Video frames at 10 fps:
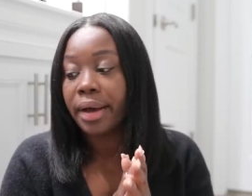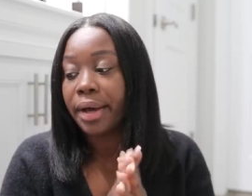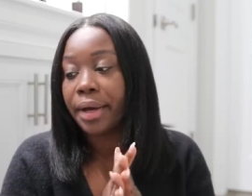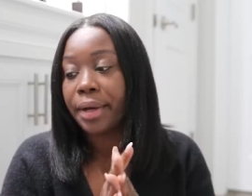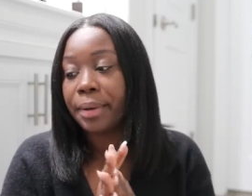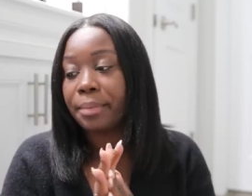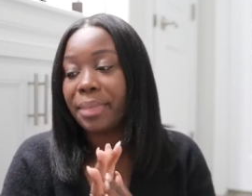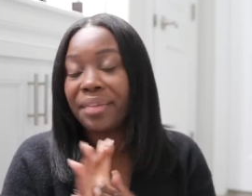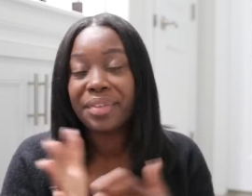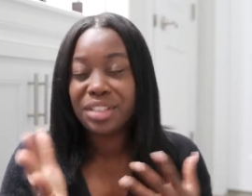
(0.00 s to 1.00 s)

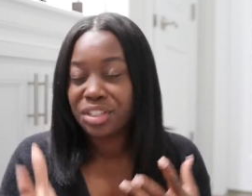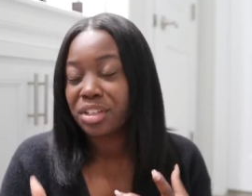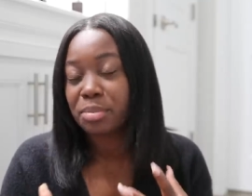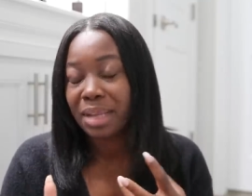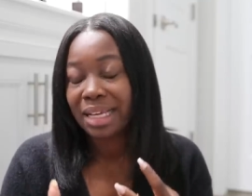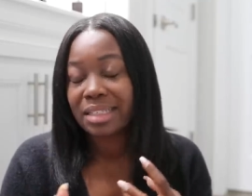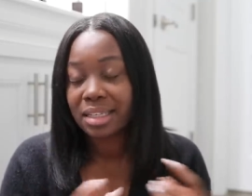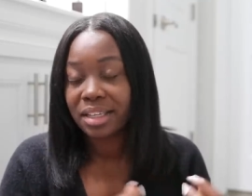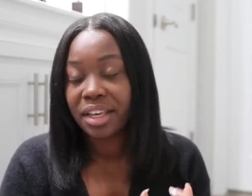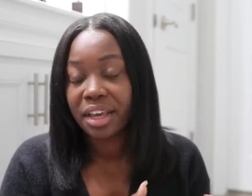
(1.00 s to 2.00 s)
um, and then she does black
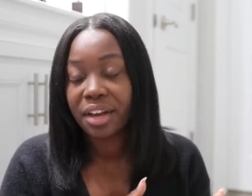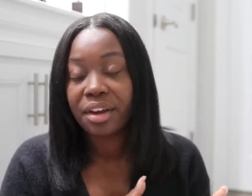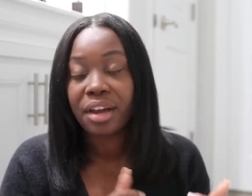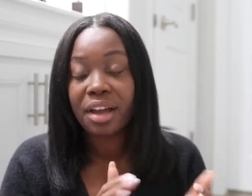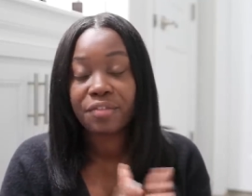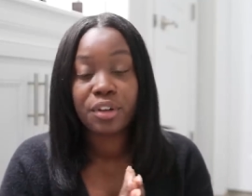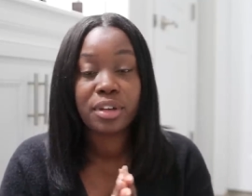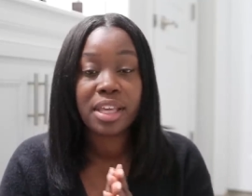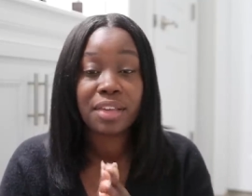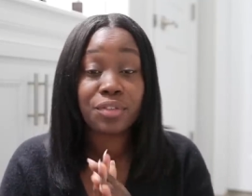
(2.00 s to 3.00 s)
skincare. I feel
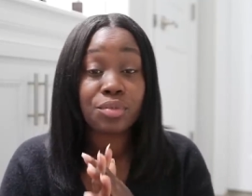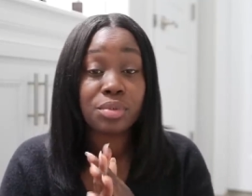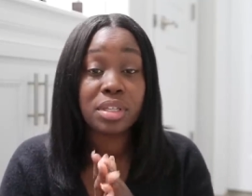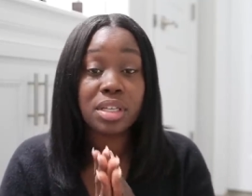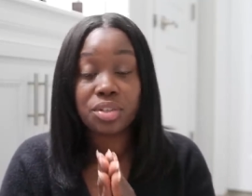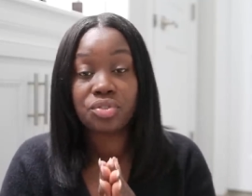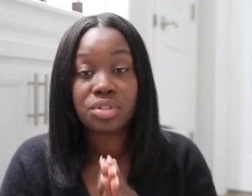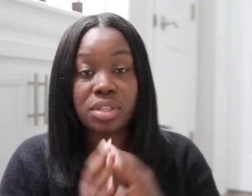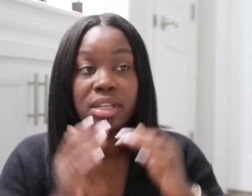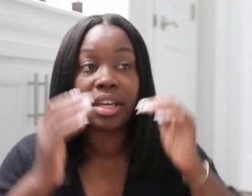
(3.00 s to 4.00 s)
like if you're really
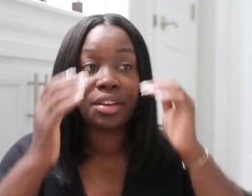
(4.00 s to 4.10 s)
interested